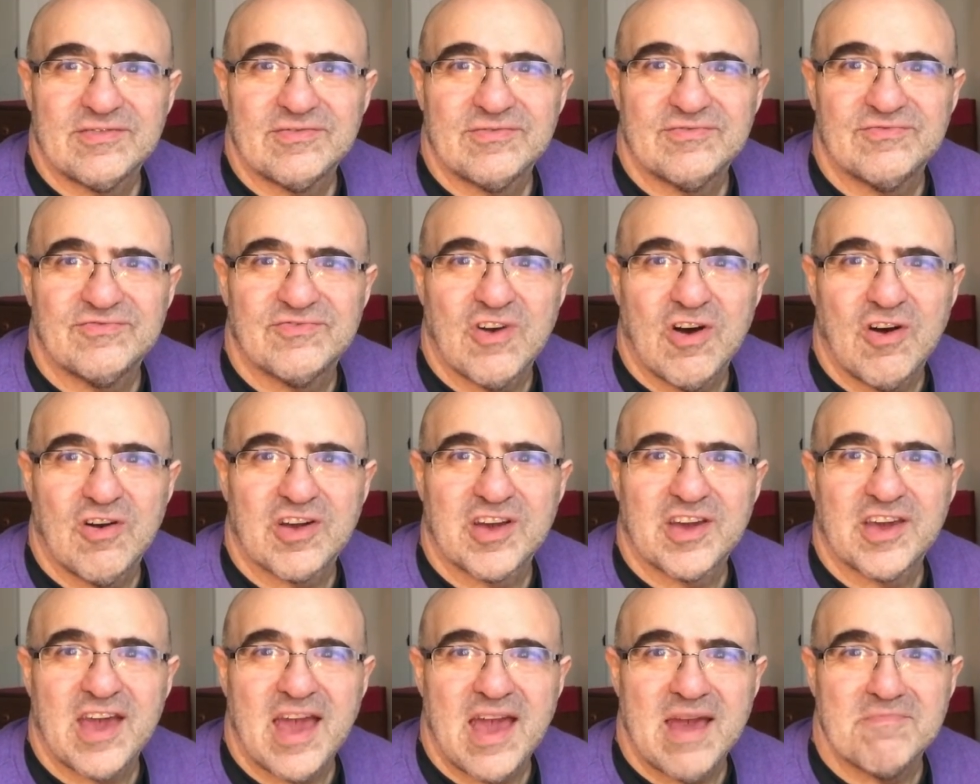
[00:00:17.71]

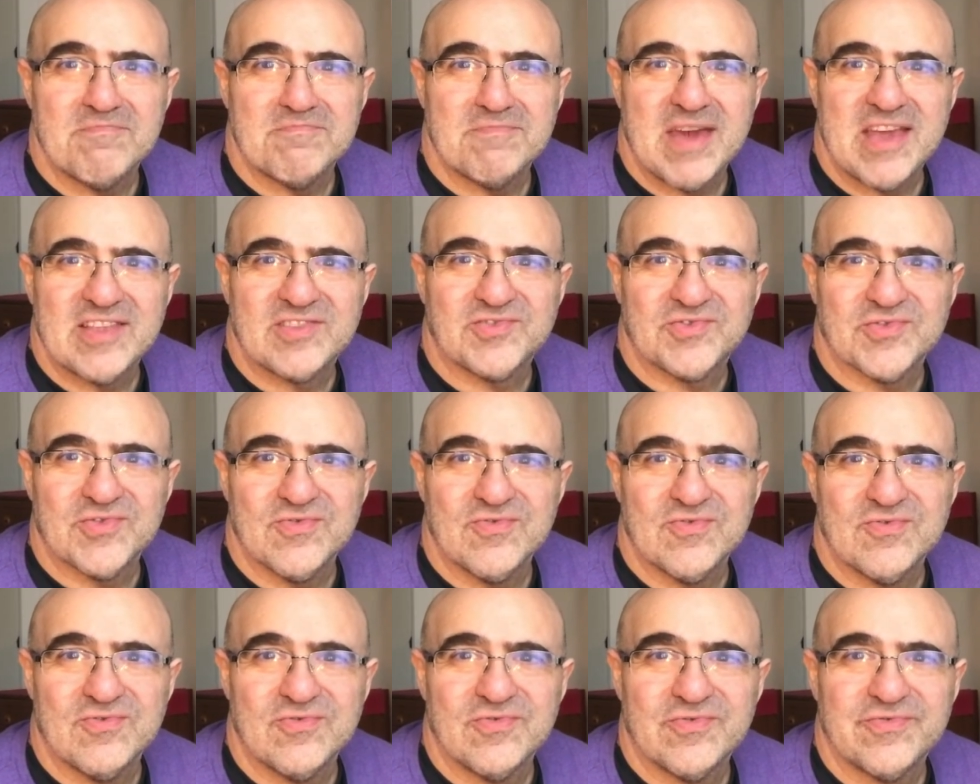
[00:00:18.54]
rock and
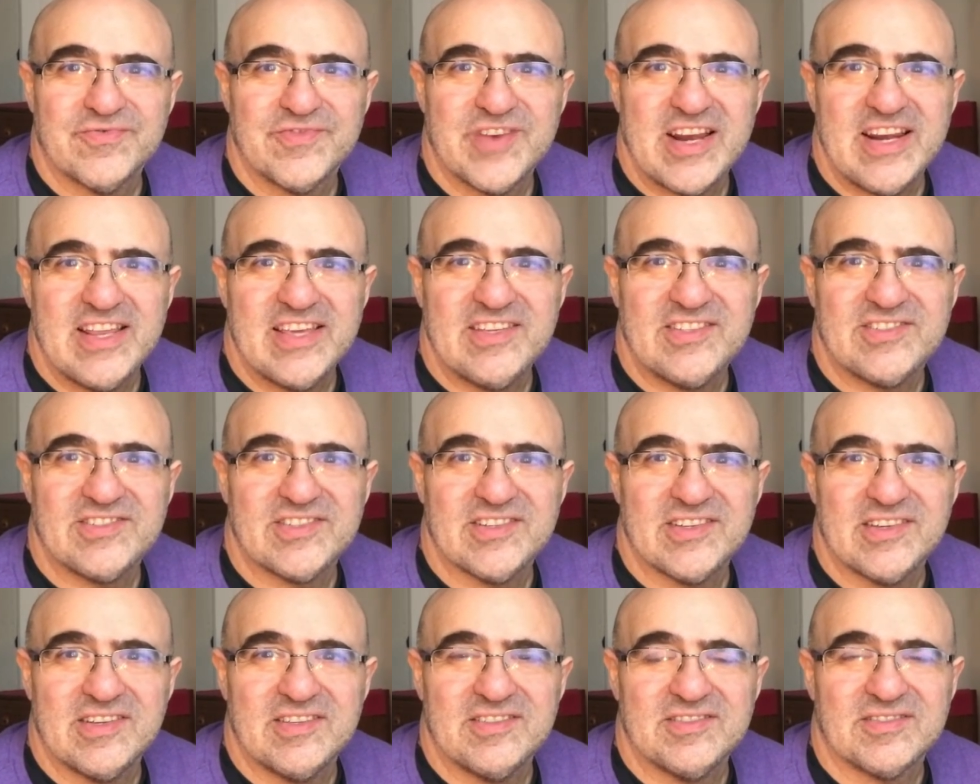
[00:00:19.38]
metal
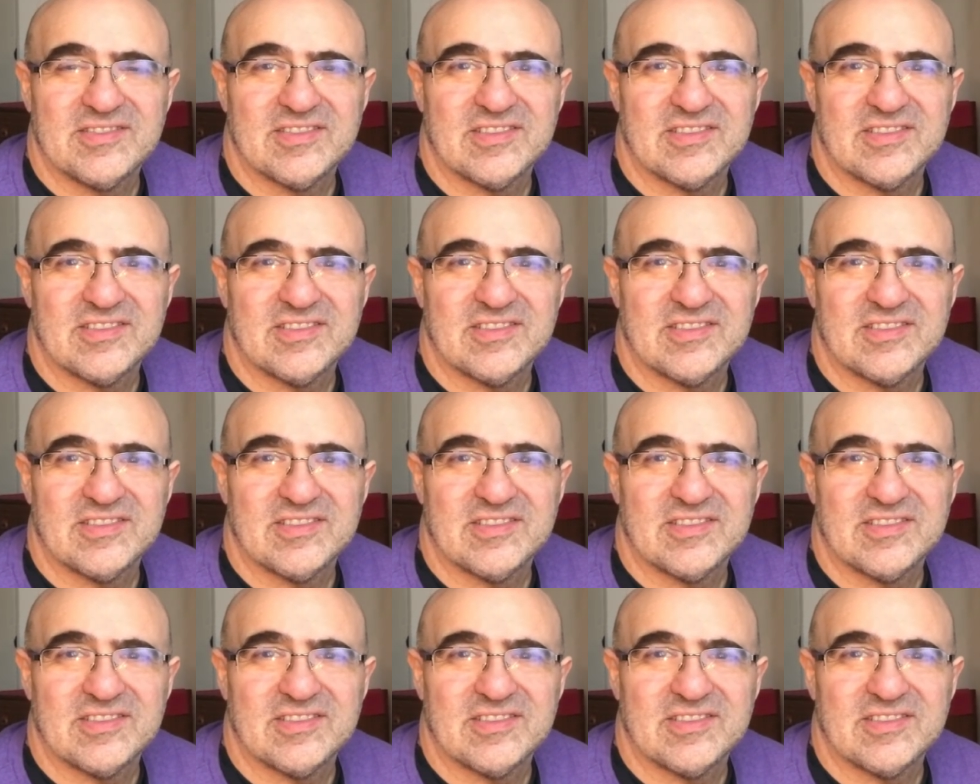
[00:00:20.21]
releases,